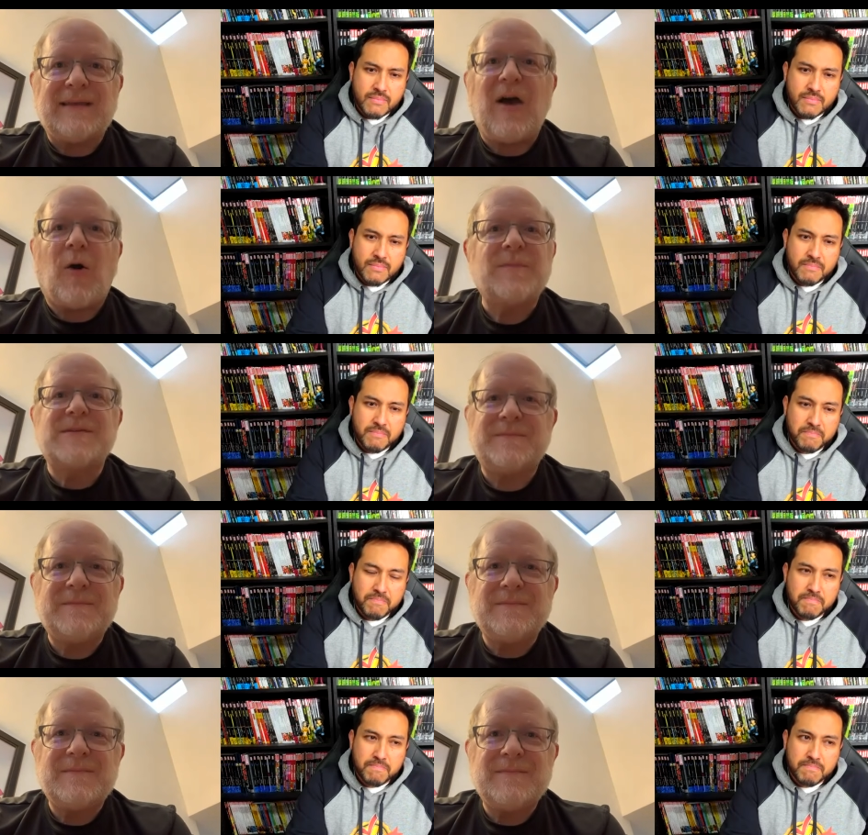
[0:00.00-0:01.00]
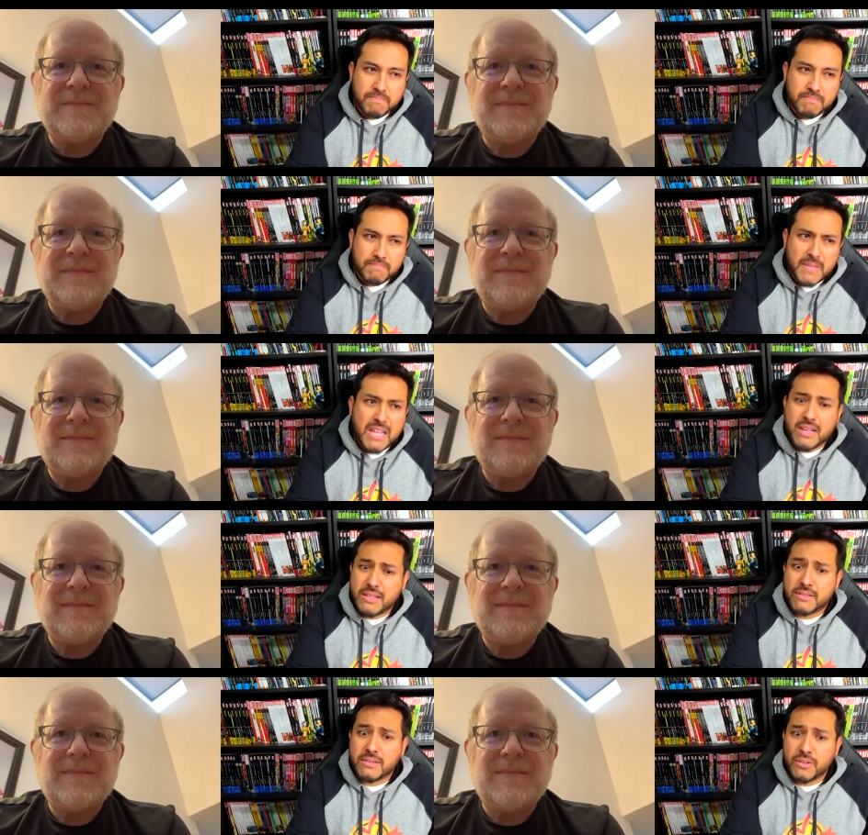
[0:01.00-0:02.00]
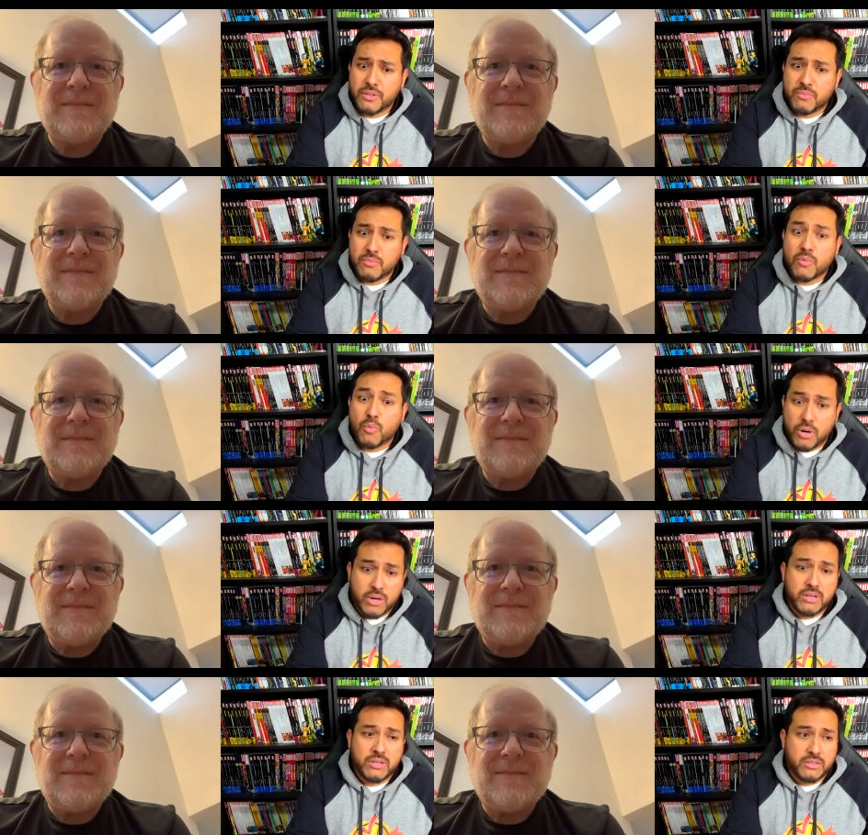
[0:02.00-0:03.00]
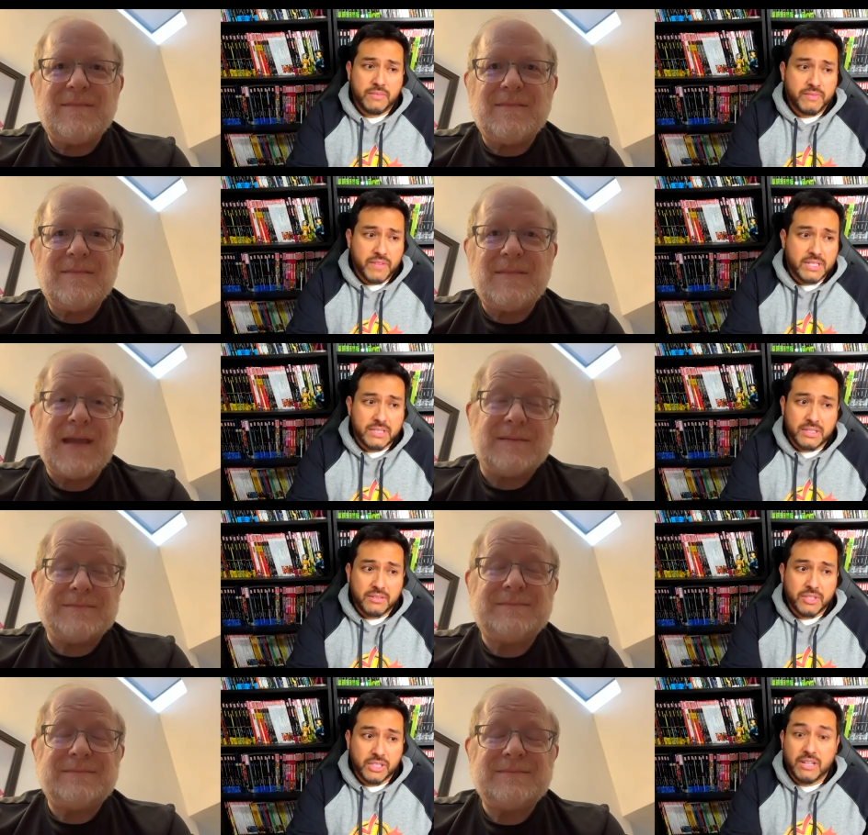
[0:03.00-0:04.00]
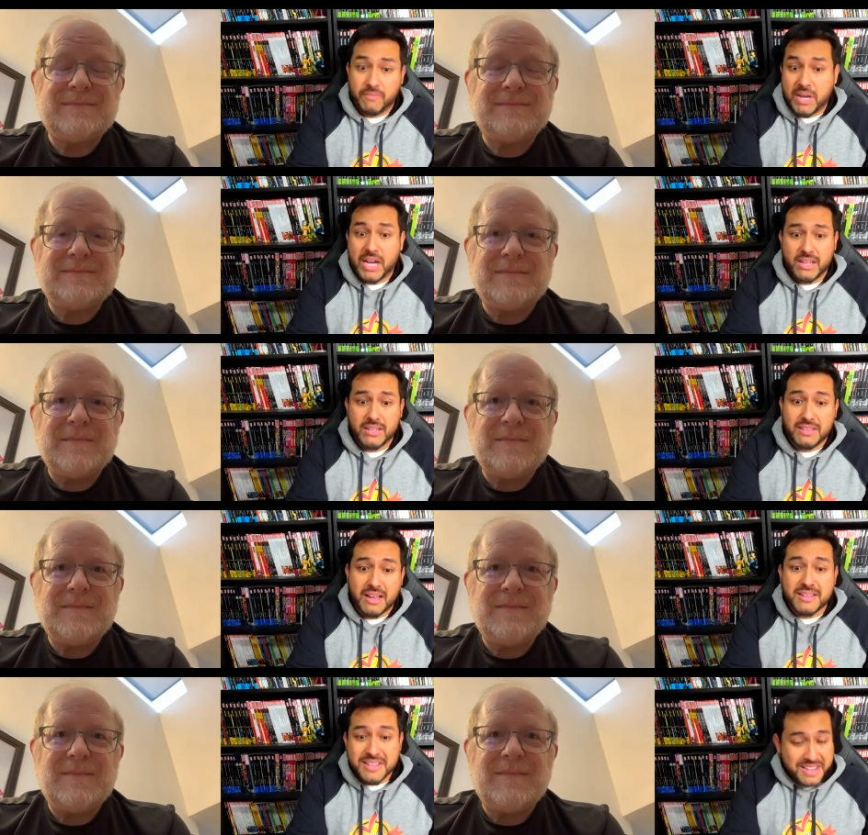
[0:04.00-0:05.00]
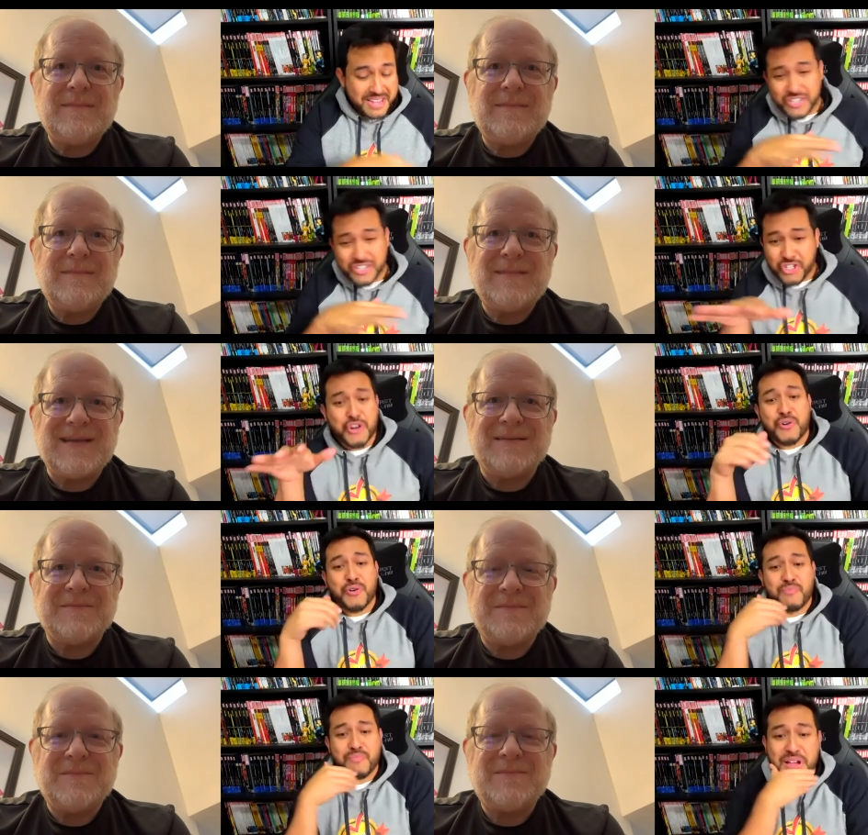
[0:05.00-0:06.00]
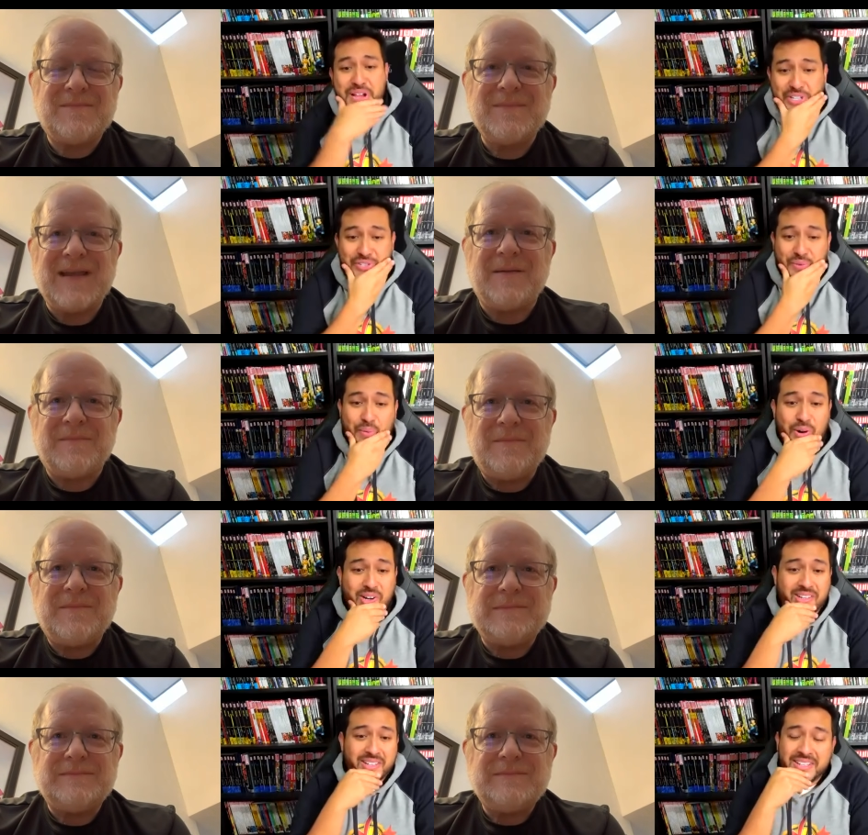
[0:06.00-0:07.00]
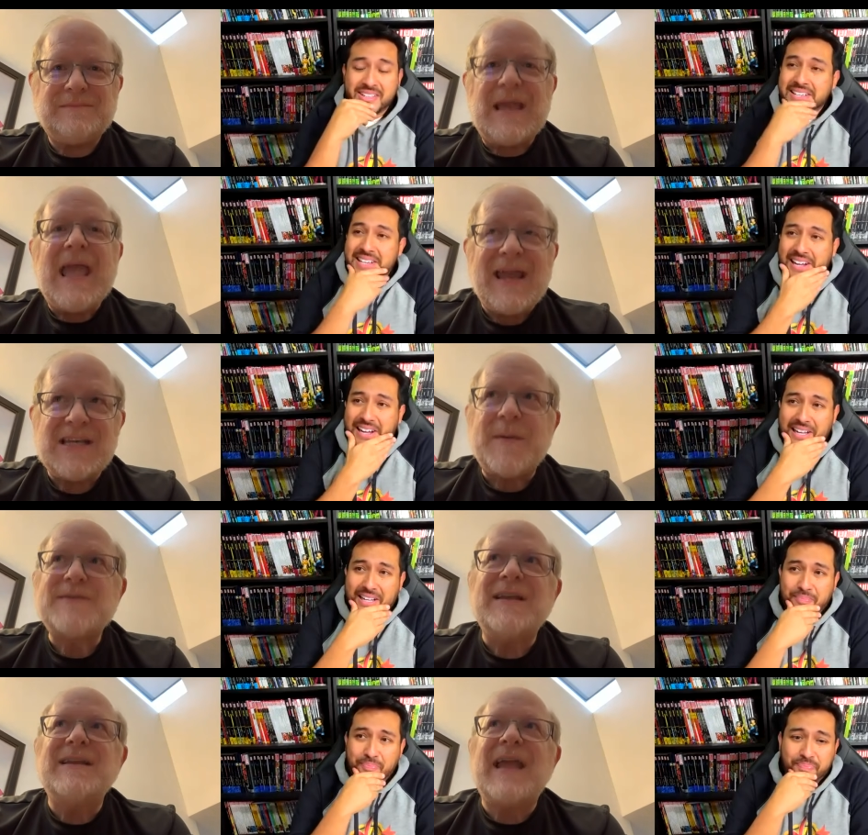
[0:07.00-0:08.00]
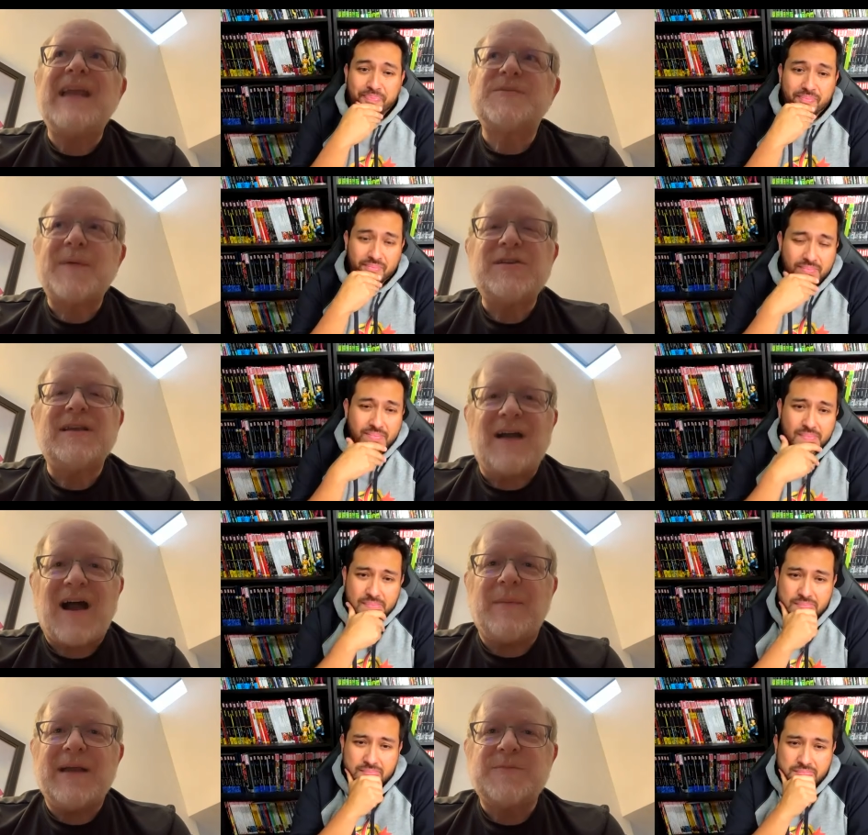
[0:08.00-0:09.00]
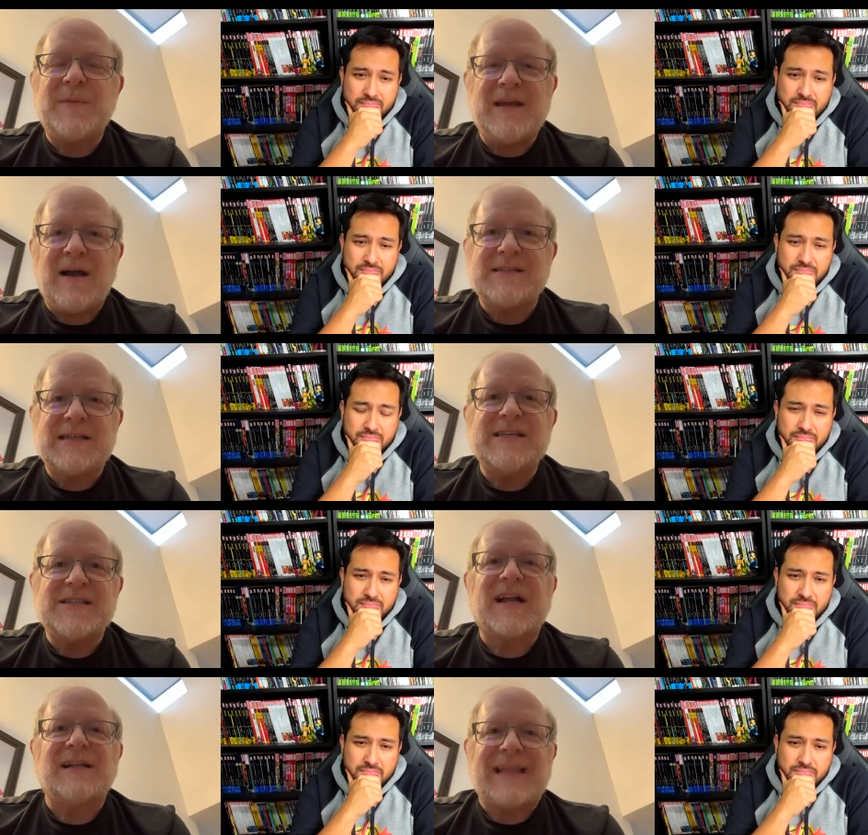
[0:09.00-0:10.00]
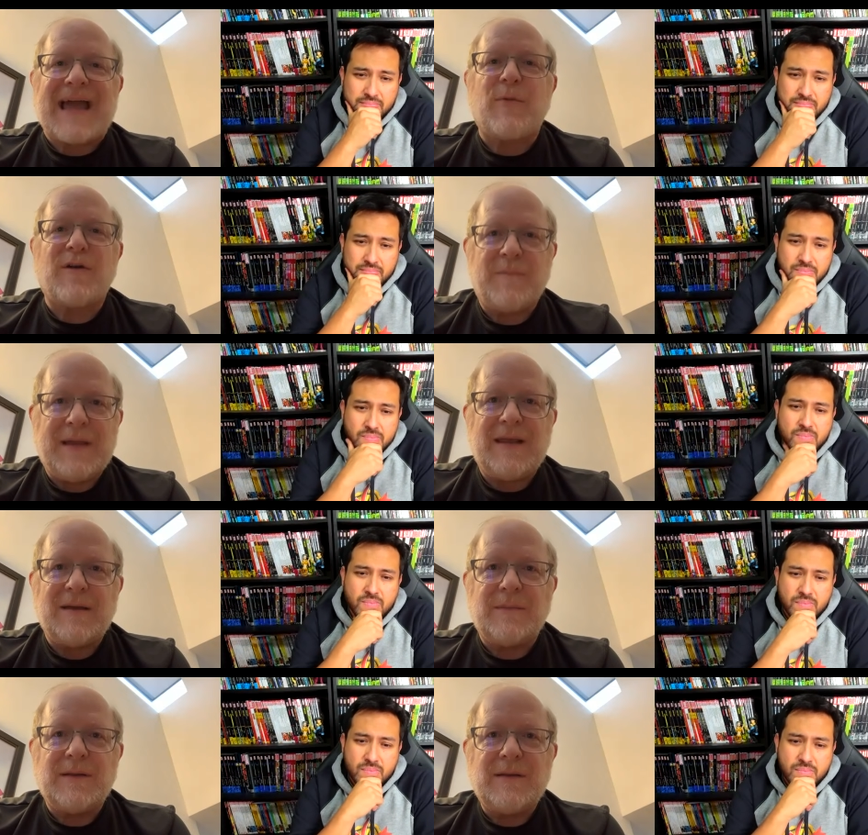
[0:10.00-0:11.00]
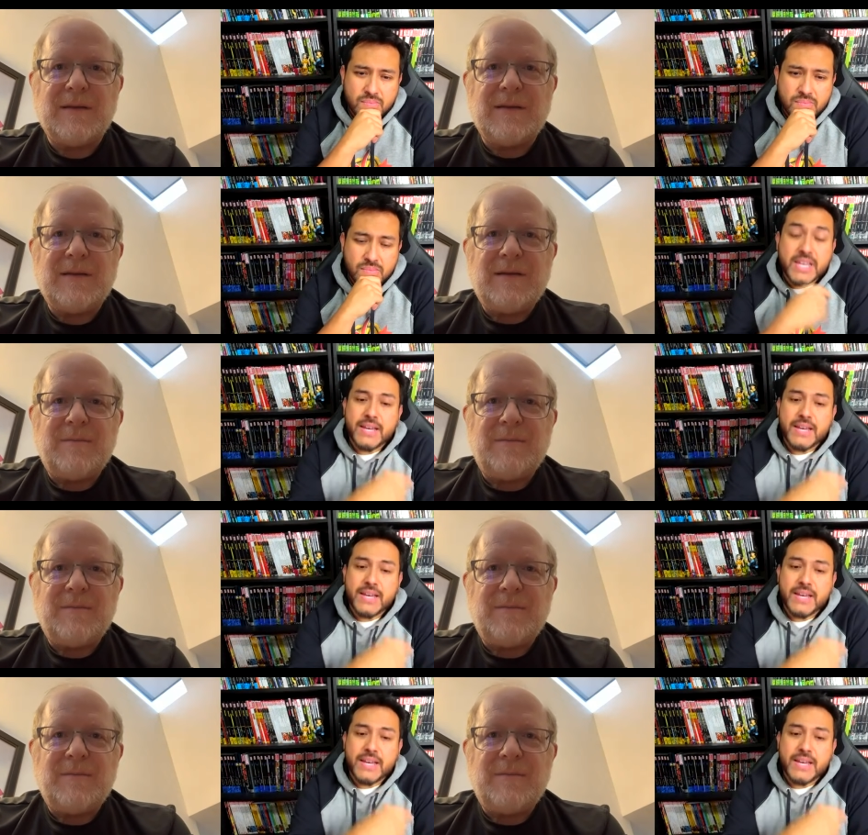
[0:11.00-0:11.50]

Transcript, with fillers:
Speaker 1: helps. Now that's good words of advice yeah. that I live by, not in general,
Speaker 2: not just yeah. for work. And uh, especially in, and especially in comics, because it is a collaborative medium.
Speaker 1: Yeah.